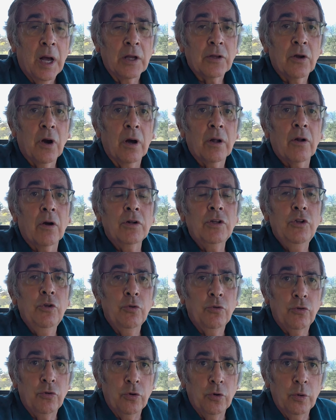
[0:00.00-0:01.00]
I got on
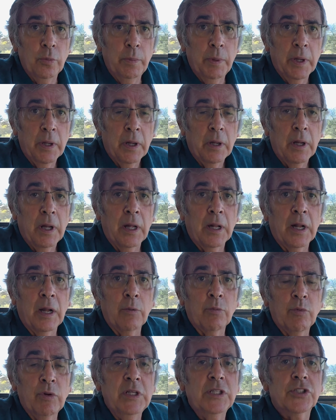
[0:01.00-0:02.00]
YouTube and
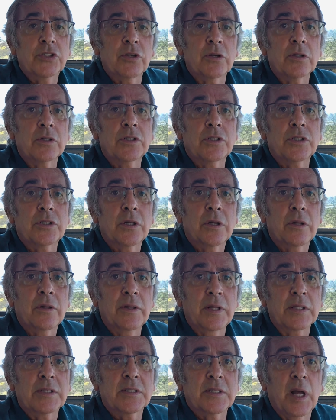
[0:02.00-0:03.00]
I researched
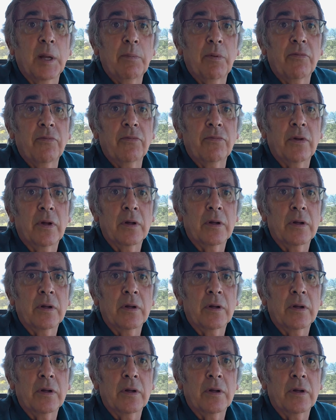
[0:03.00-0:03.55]
this type of